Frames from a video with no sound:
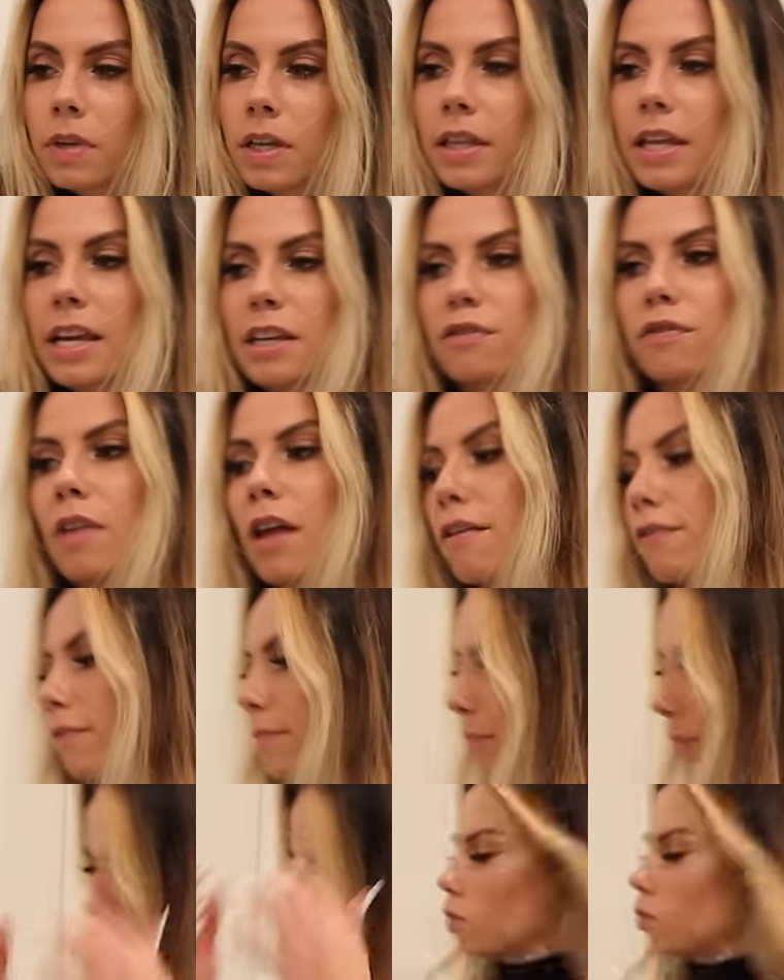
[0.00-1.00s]
Thanks, Fluff.
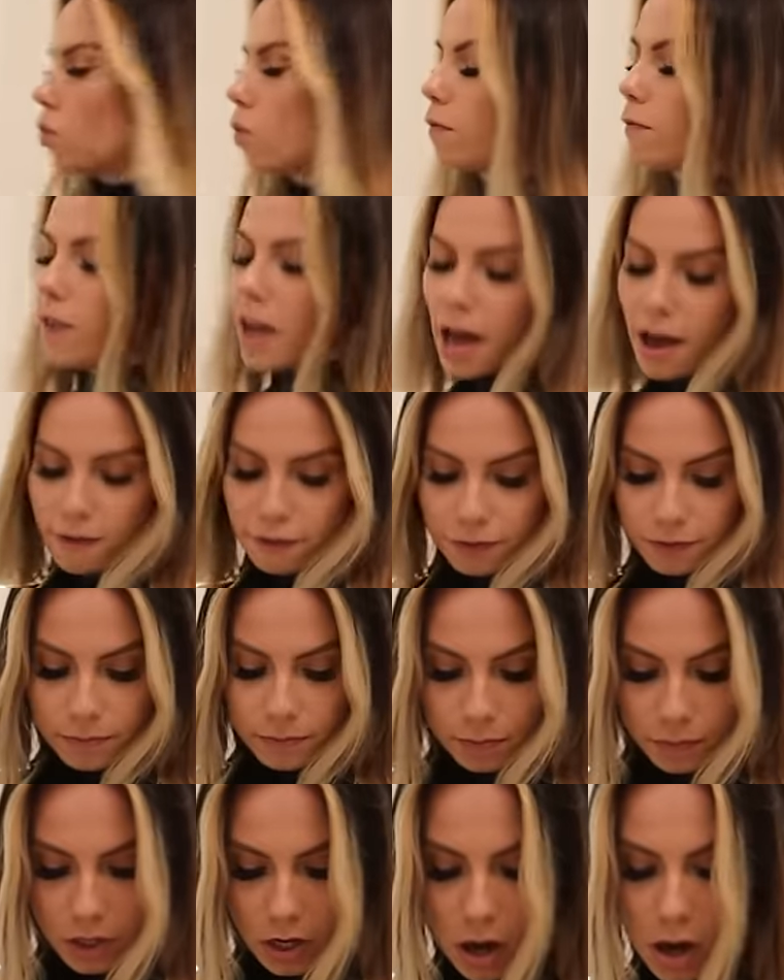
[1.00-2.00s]
Good,
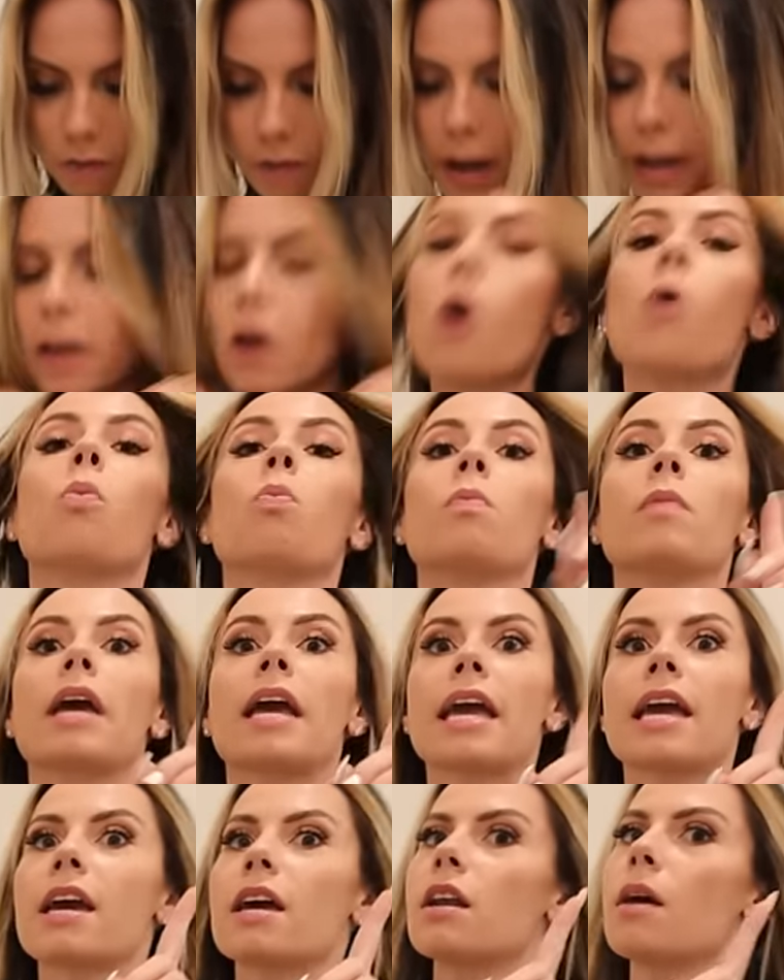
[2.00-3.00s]
Fluff. All right. Oh,
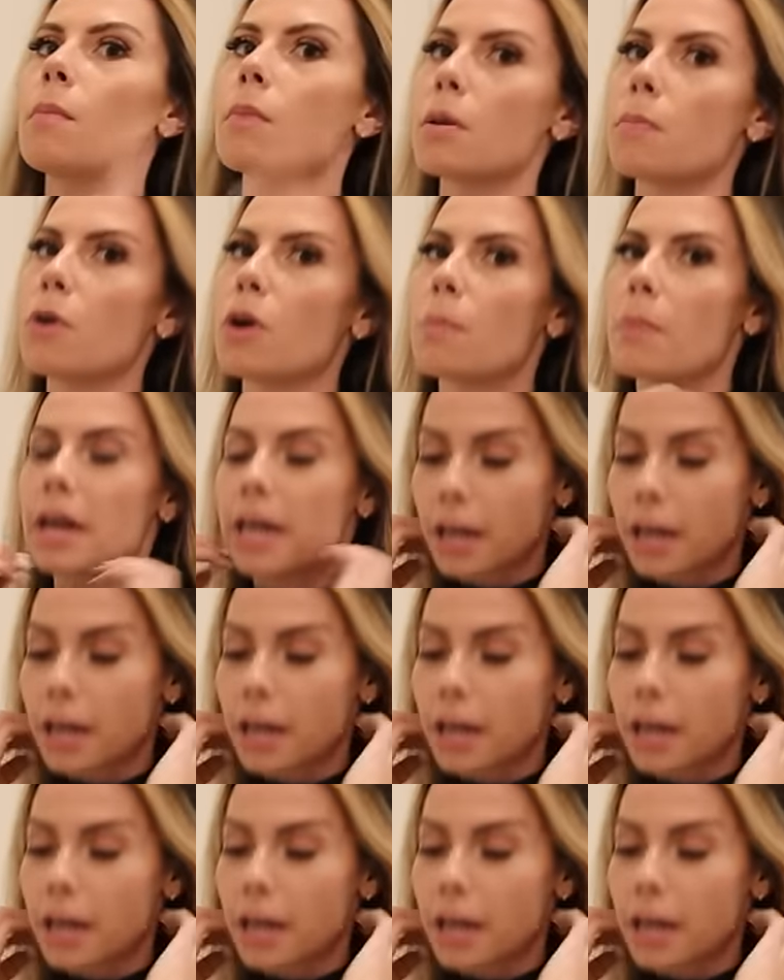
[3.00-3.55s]
and I'm gonna put up my